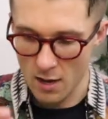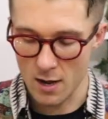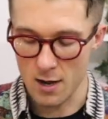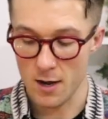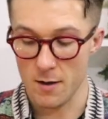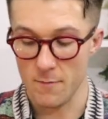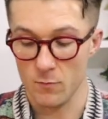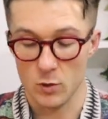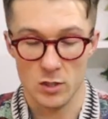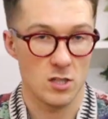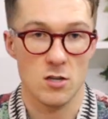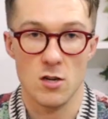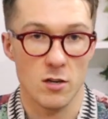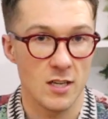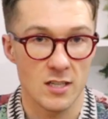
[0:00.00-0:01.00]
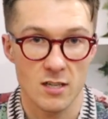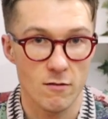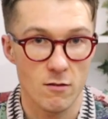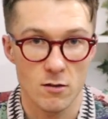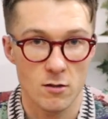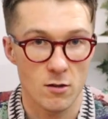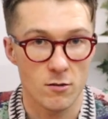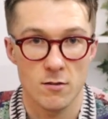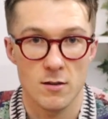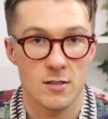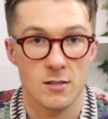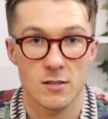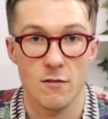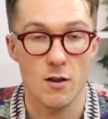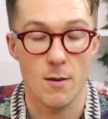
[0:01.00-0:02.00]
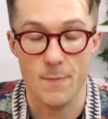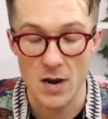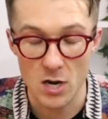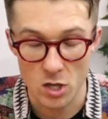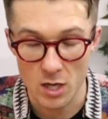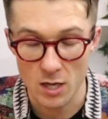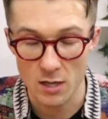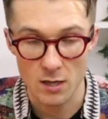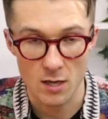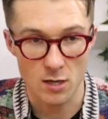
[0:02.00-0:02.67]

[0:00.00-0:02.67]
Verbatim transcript: um, which is not necessarily not necessarily a bad thing.